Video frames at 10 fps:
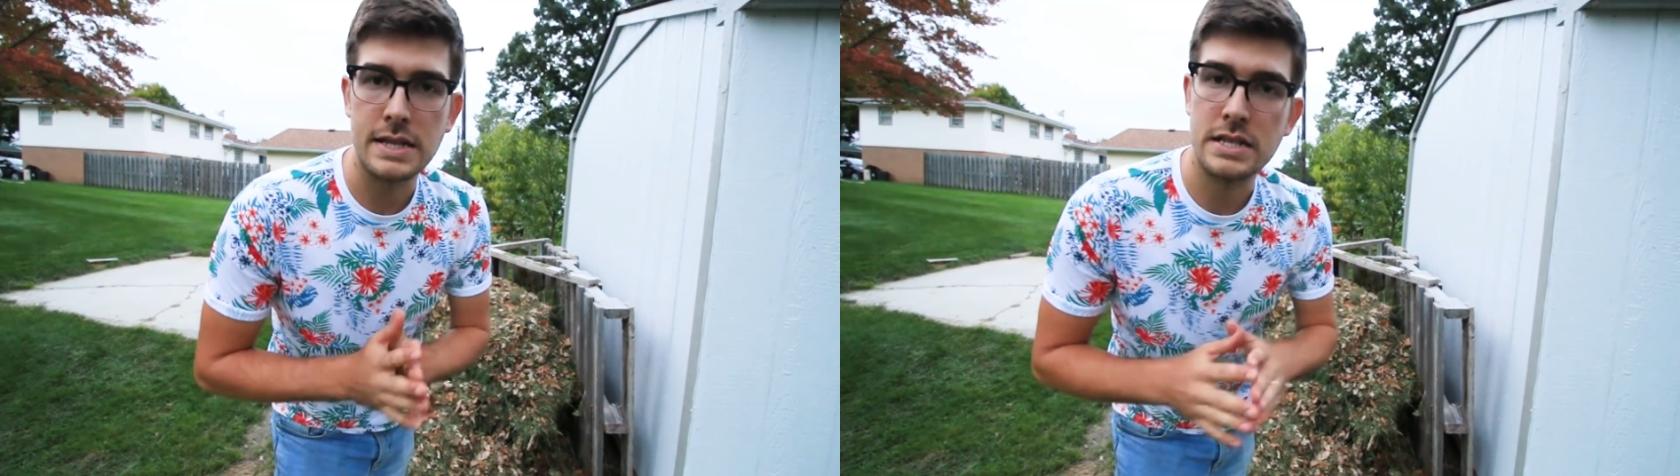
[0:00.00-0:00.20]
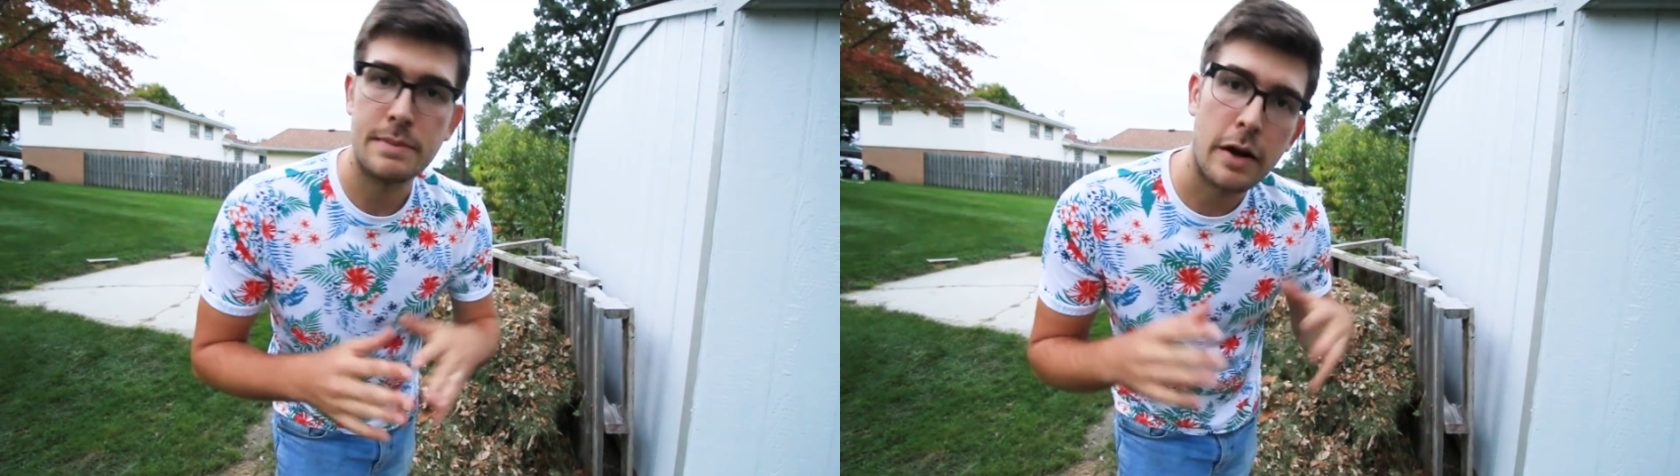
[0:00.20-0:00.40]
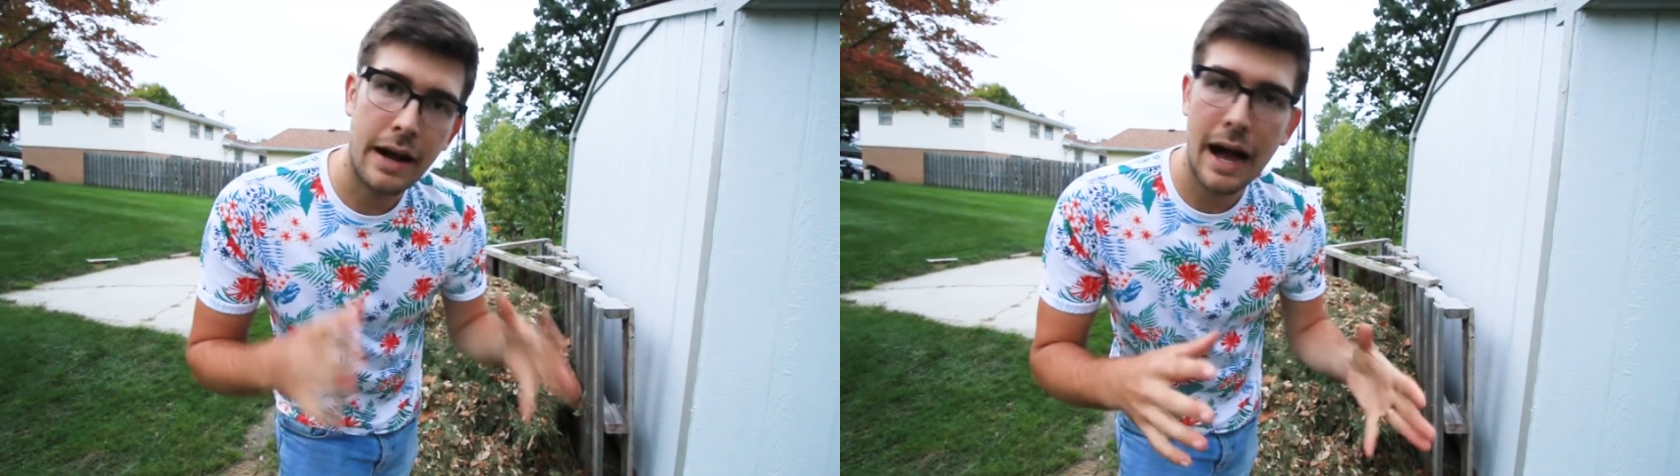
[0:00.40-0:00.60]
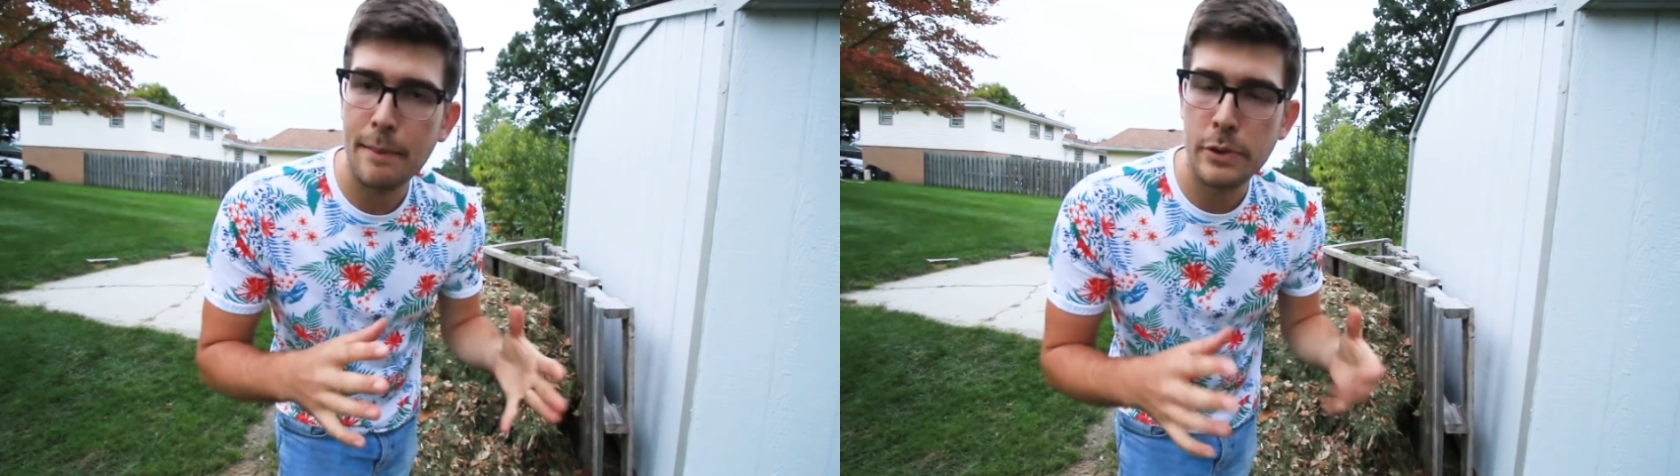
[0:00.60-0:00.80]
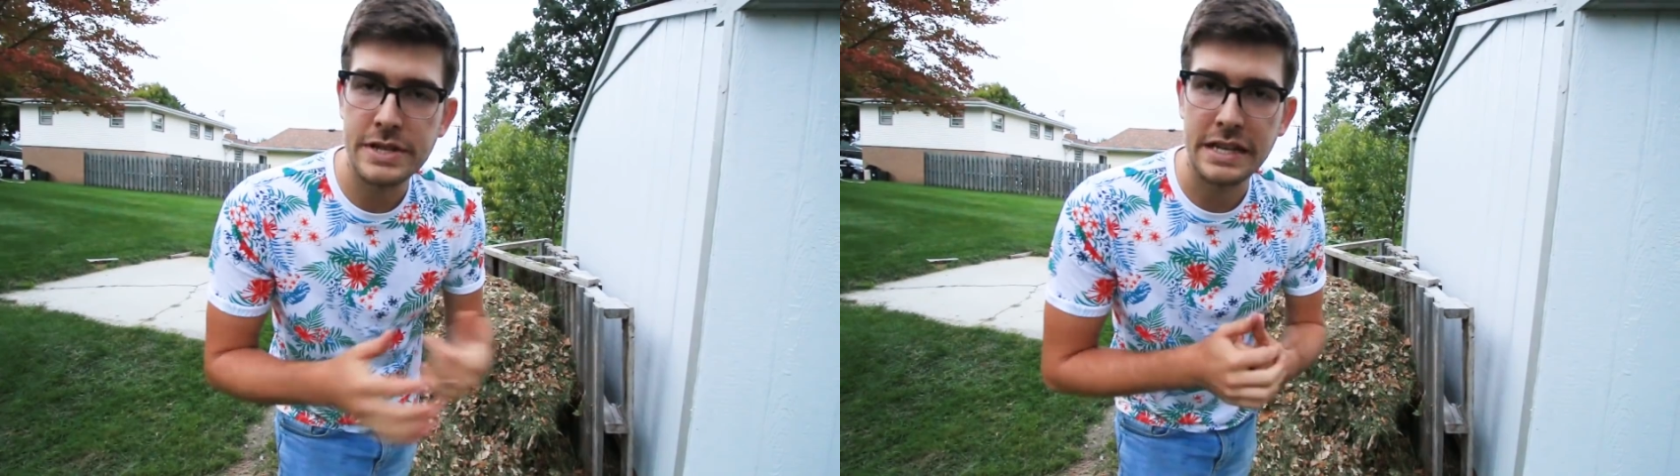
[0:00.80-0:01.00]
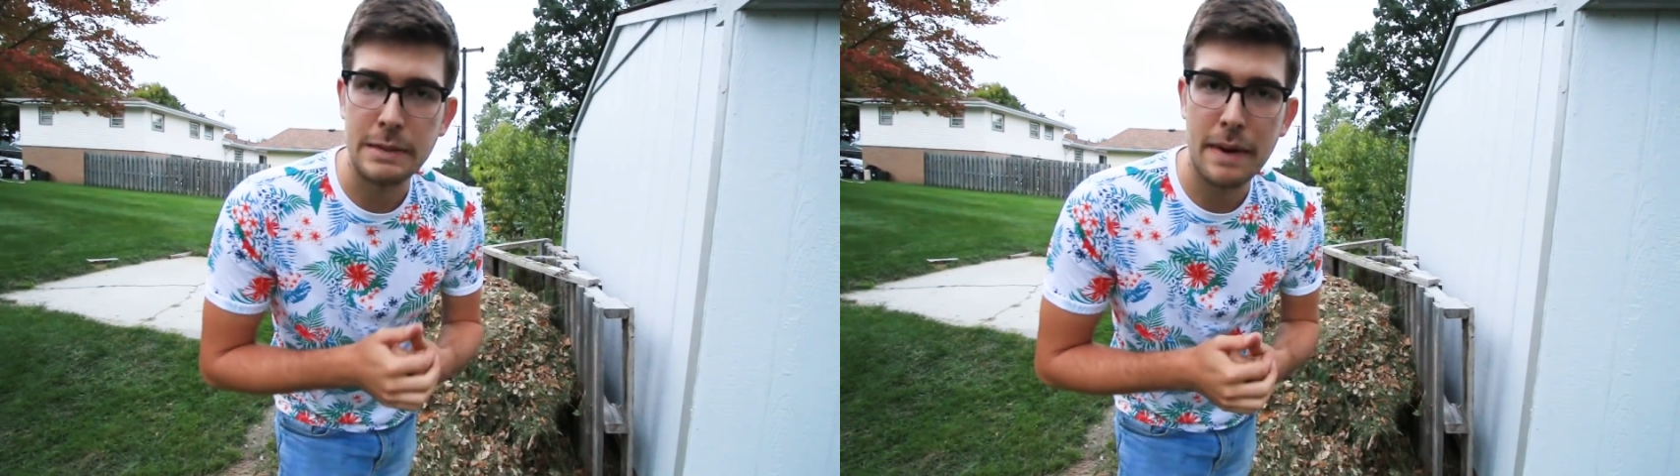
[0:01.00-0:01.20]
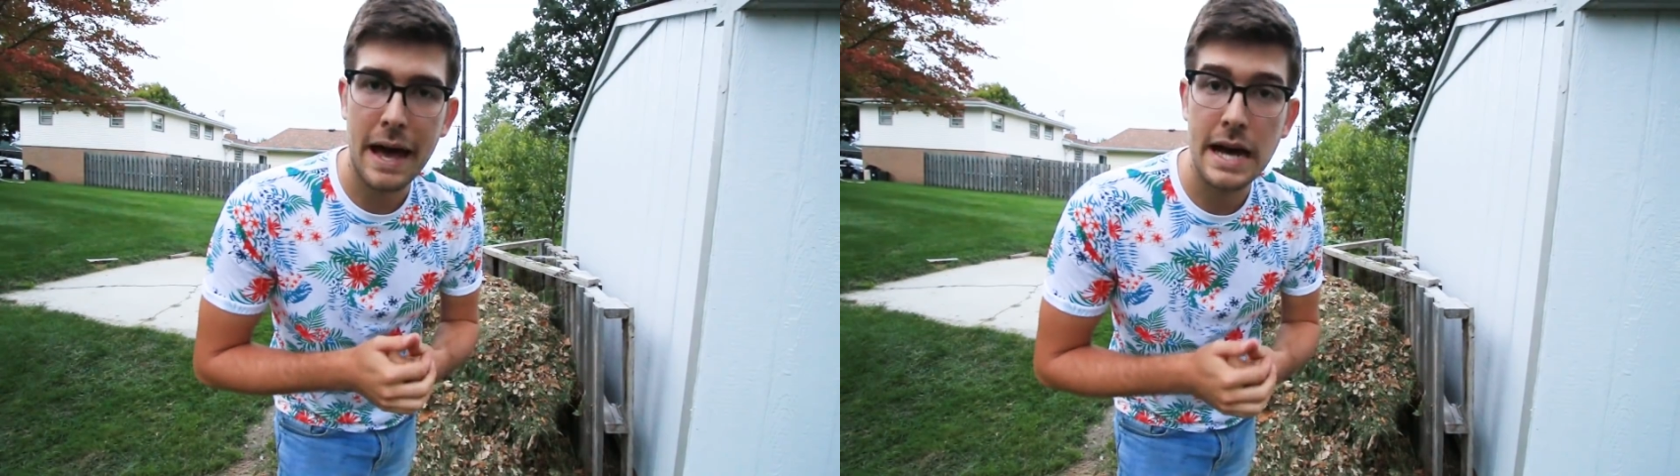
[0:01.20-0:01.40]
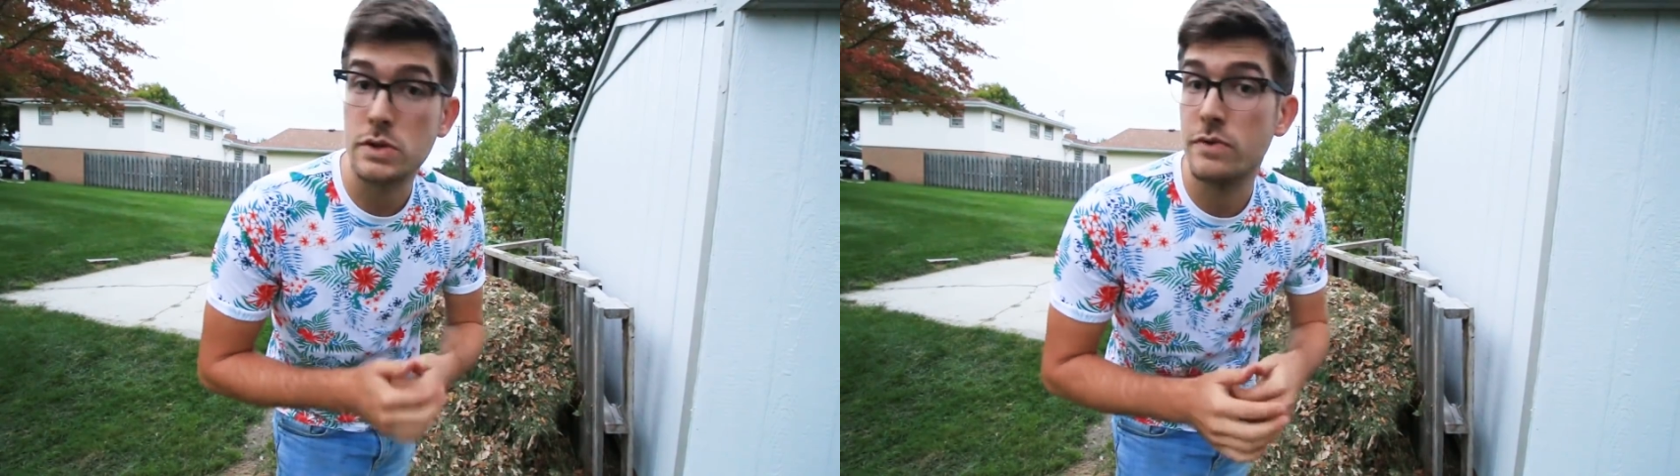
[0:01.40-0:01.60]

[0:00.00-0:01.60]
us about composting in the past.